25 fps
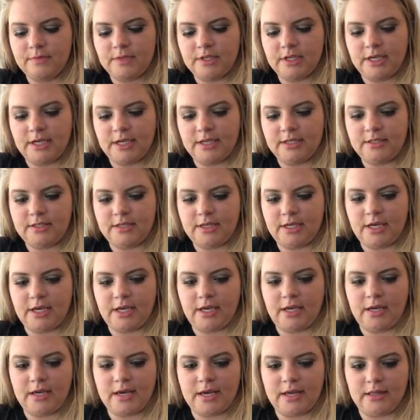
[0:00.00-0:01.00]
I'd
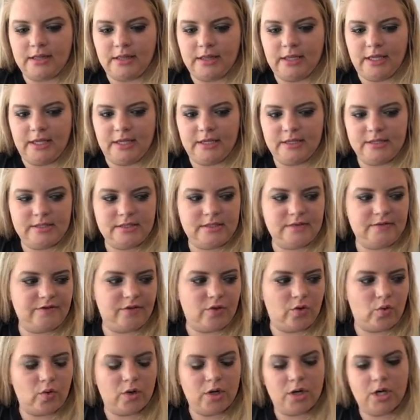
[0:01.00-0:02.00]
say at least
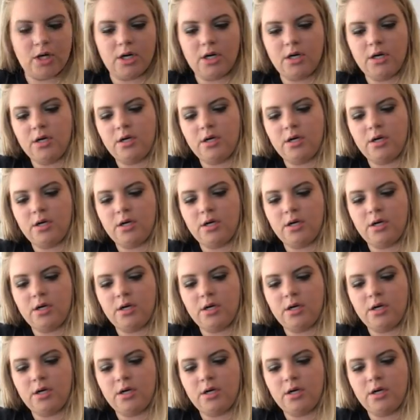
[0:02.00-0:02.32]
4,